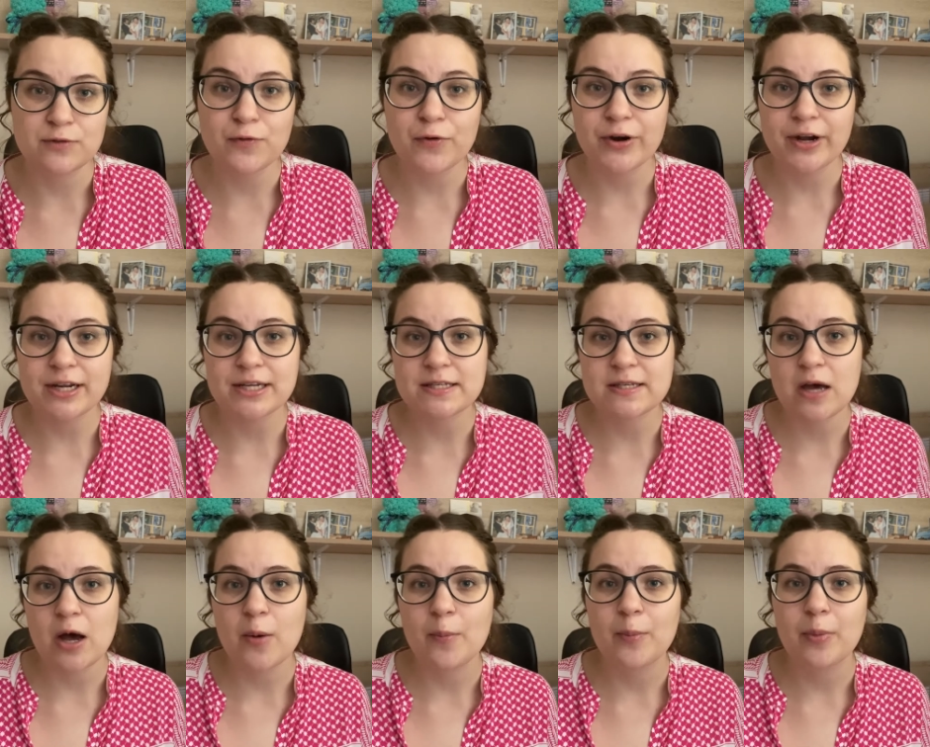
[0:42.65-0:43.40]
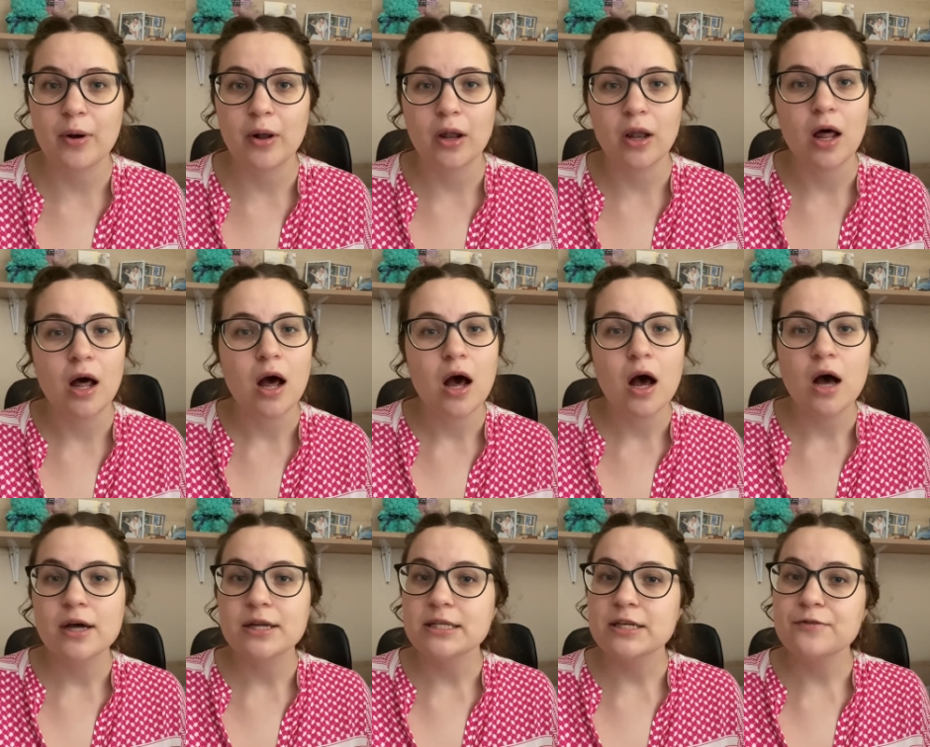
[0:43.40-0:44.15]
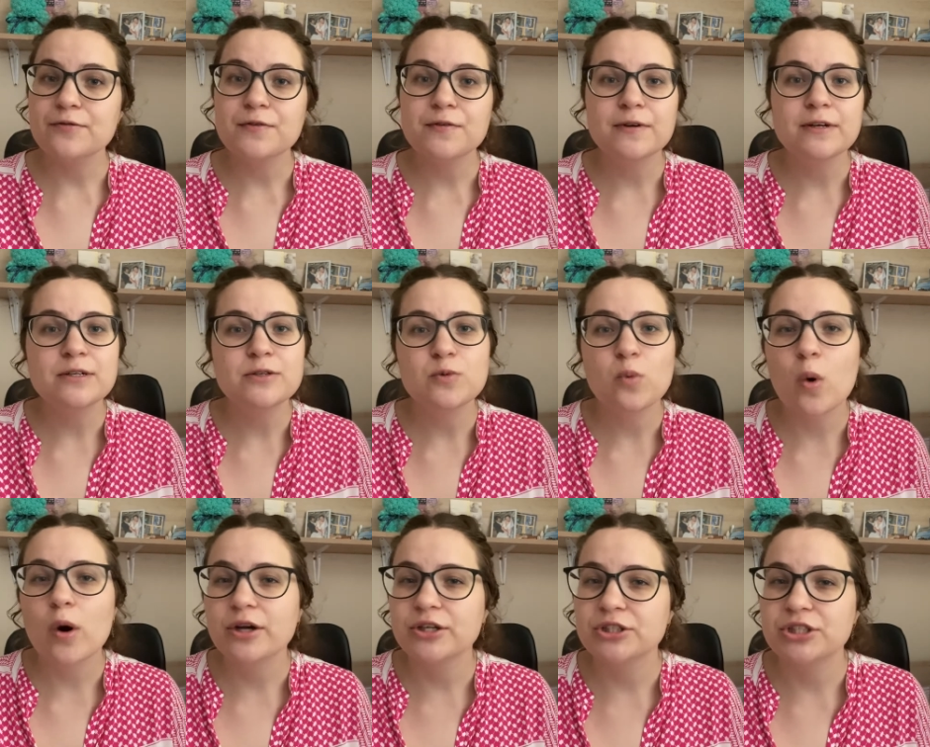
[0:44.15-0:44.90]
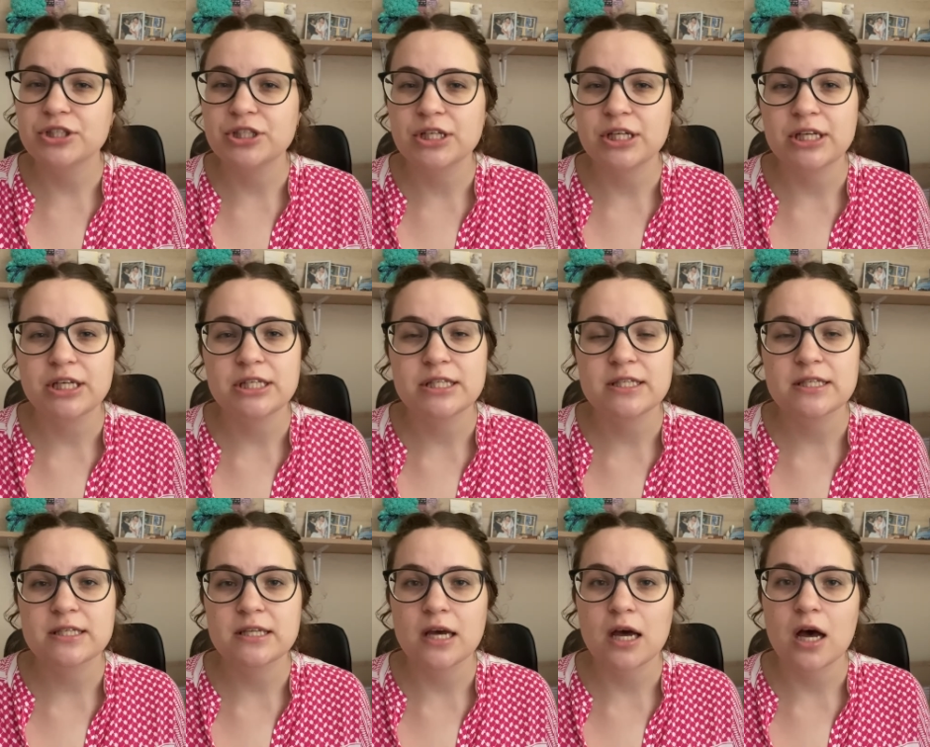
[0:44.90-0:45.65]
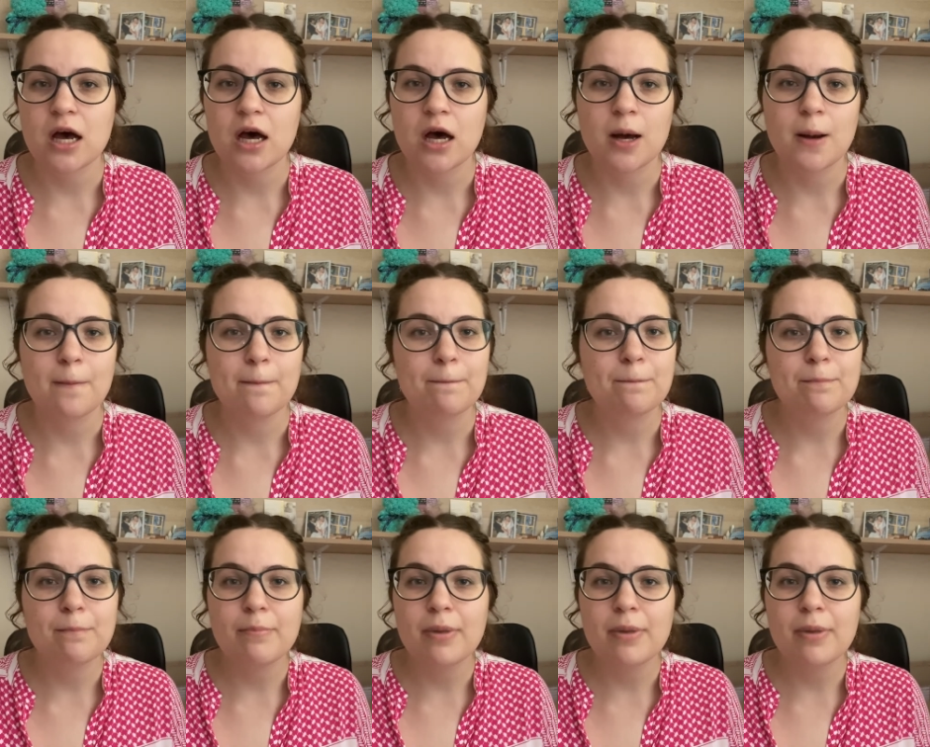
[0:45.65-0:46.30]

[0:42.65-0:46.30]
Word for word: For example, different worksheets, um,